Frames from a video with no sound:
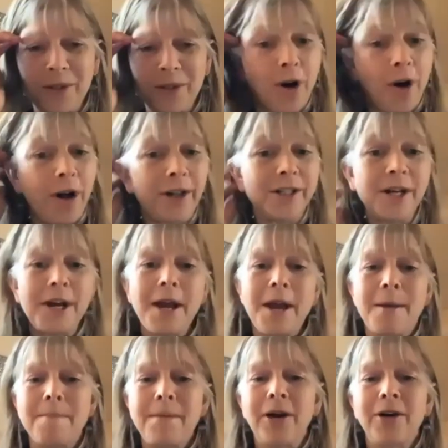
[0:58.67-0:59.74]
called
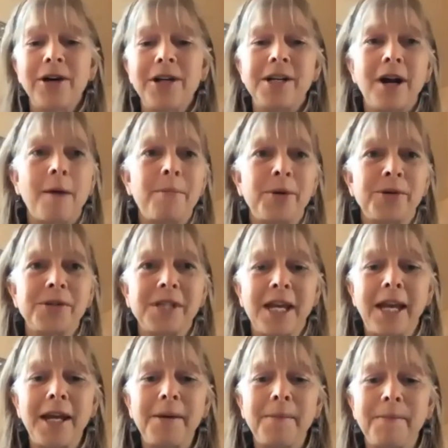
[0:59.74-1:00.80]
Married Couple Singing.